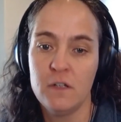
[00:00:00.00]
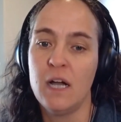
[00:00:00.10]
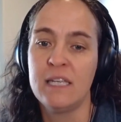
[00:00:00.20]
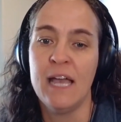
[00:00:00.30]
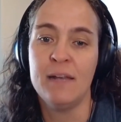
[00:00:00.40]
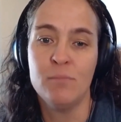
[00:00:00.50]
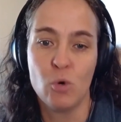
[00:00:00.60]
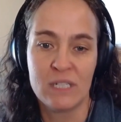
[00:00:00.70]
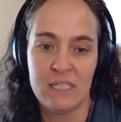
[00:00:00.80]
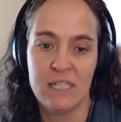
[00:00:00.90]
Again,
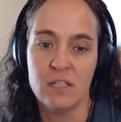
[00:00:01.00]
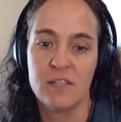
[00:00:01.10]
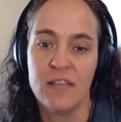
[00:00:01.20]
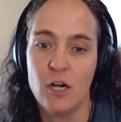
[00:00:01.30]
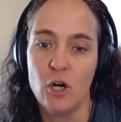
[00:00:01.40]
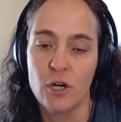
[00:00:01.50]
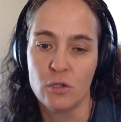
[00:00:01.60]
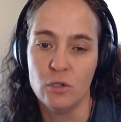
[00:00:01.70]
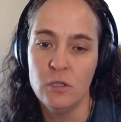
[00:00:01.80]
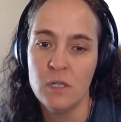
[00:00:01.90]
more details in that
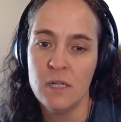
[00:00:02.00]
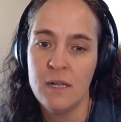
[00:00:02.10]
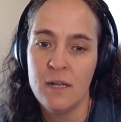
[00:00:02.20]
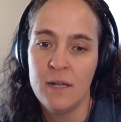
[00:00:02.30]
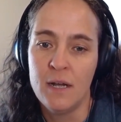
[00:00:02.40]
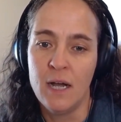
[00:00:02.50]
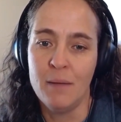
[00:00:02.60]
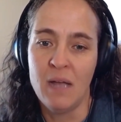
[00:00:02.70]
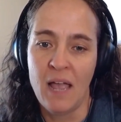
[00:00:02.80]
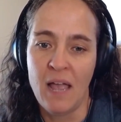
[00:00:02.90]
article.
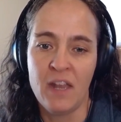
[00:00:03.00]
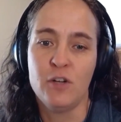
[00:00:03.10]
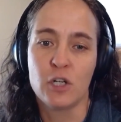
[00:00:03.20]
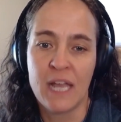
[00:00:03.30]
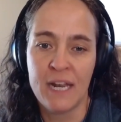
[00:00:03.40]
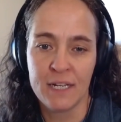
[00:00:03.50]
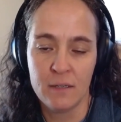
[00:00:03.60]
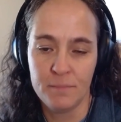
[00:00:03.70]
And then if you're getting